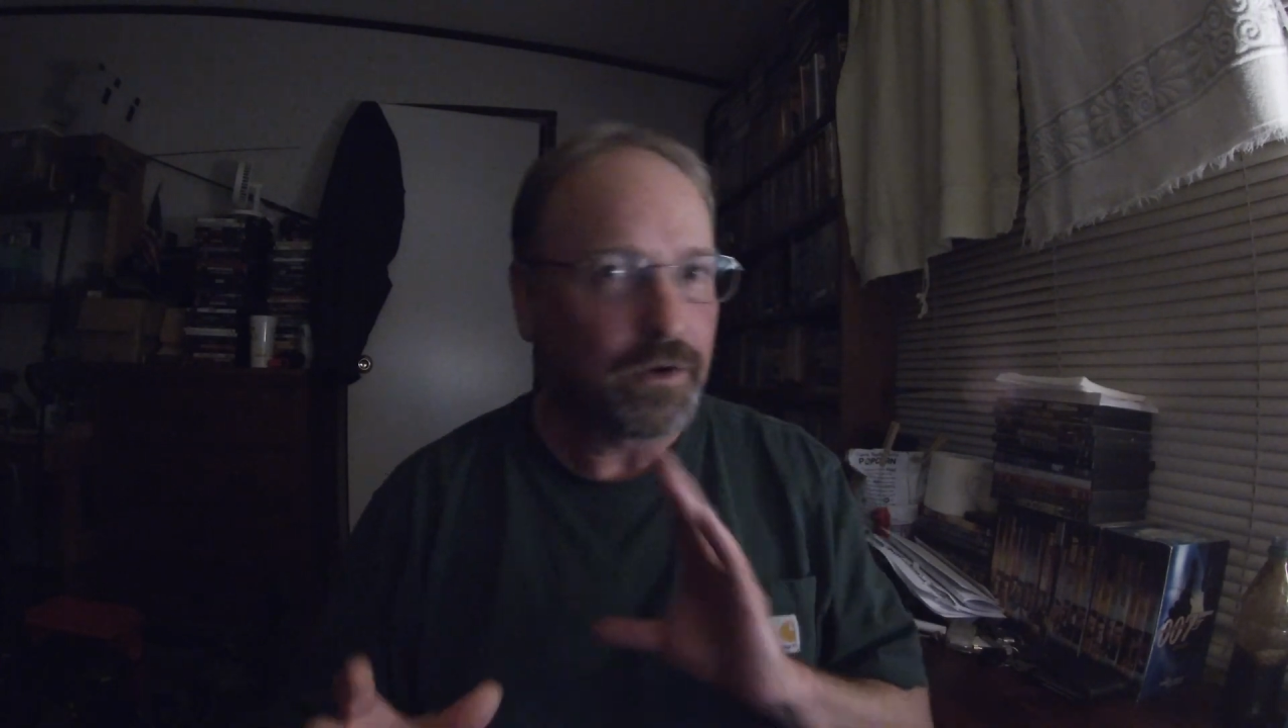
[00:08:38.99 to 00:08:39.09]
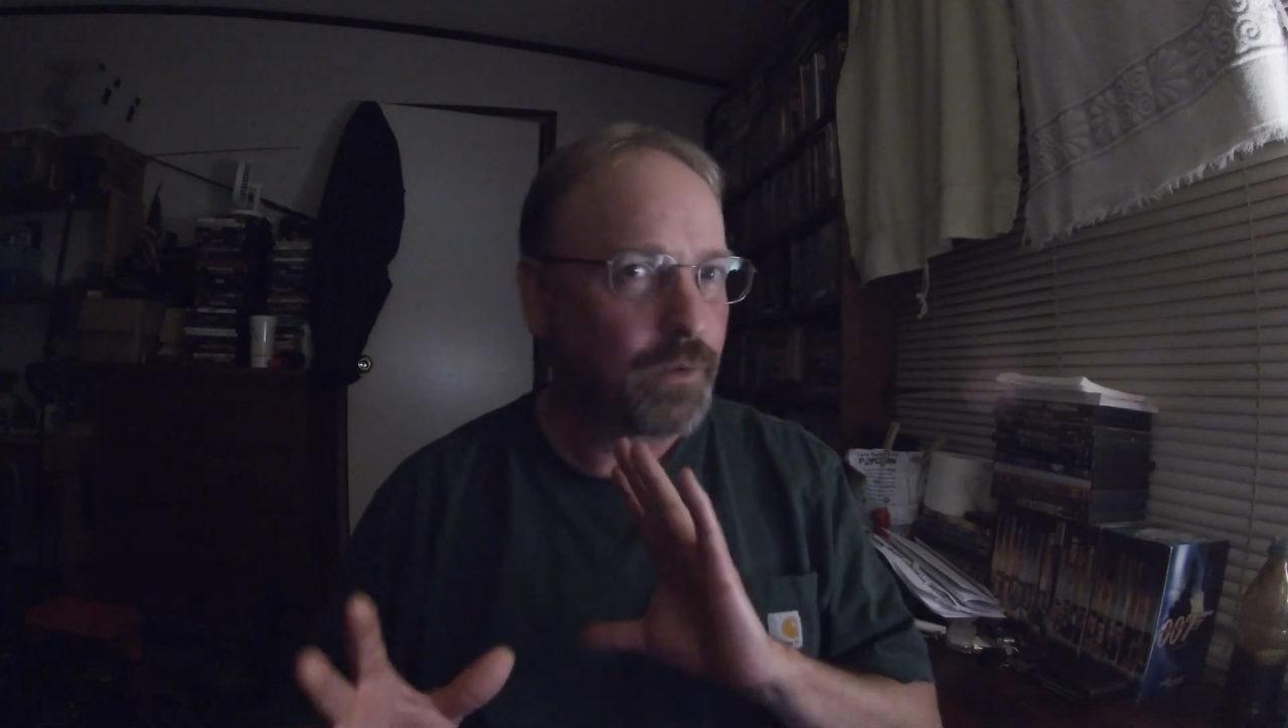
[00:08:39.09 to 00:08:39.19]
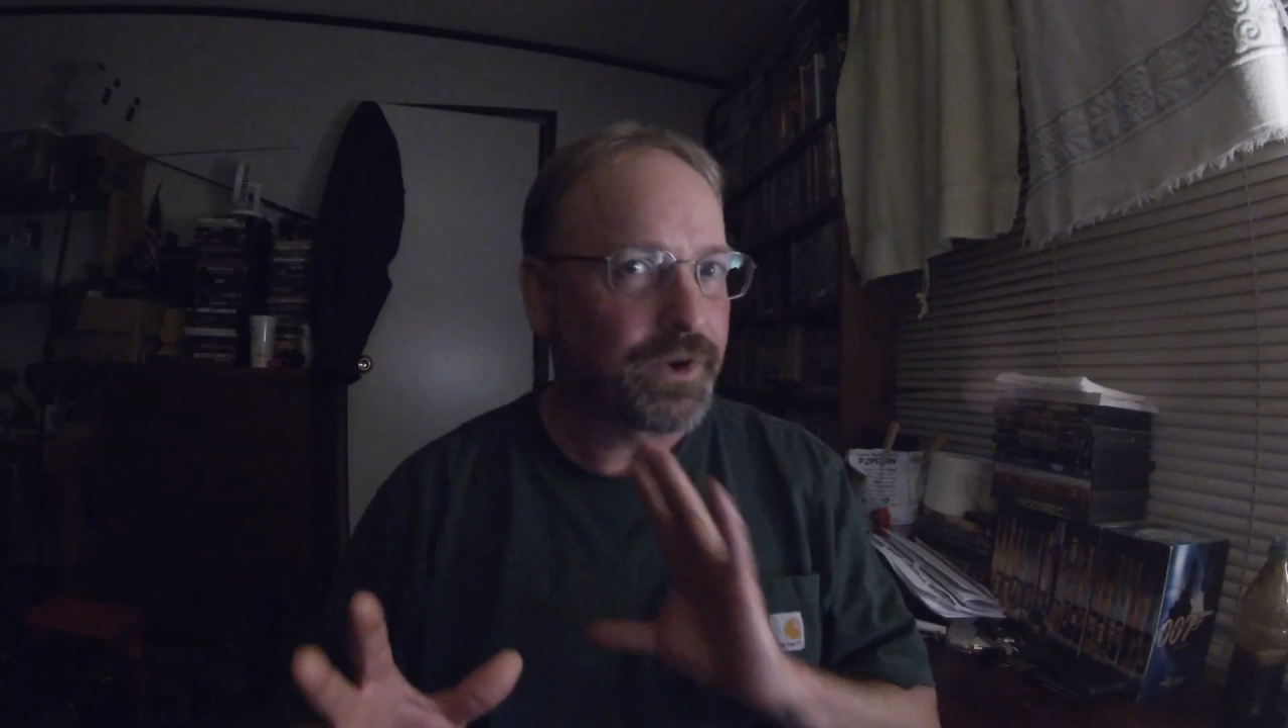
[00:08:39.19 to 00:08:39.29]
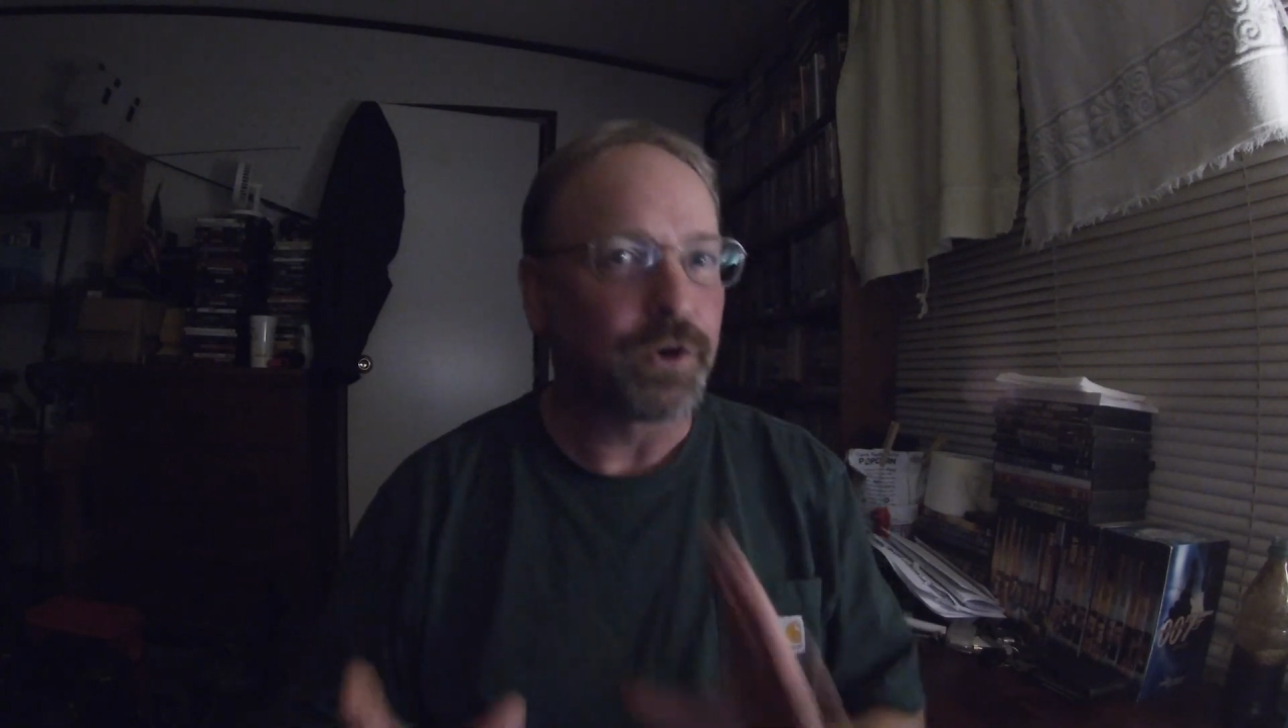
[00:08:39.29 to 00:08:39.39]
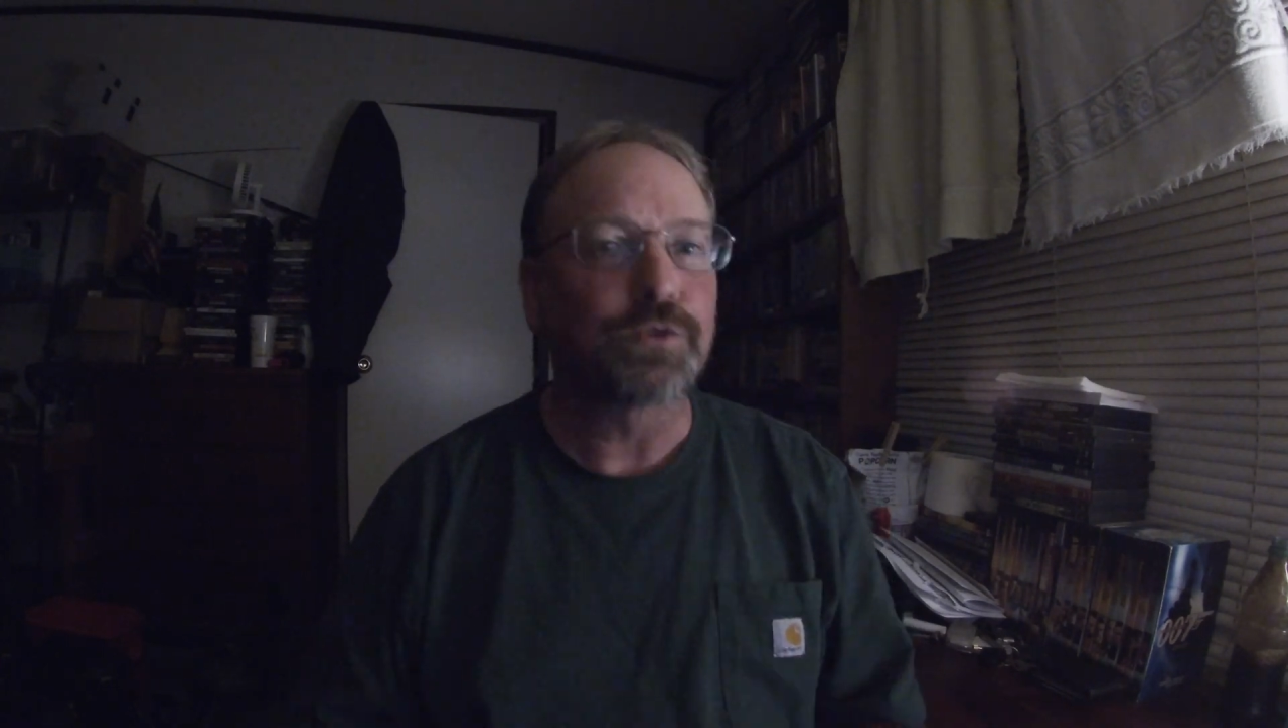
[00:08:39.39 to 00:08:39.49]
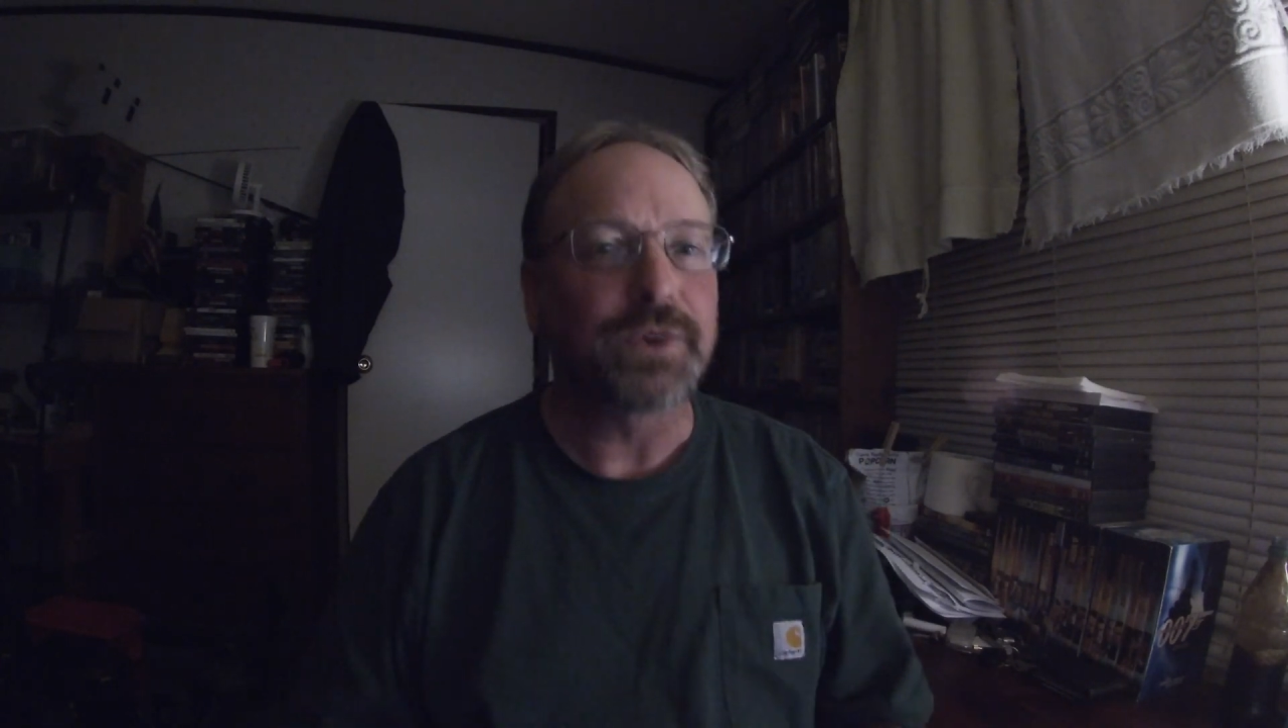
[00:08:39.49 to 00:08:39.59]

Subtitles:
a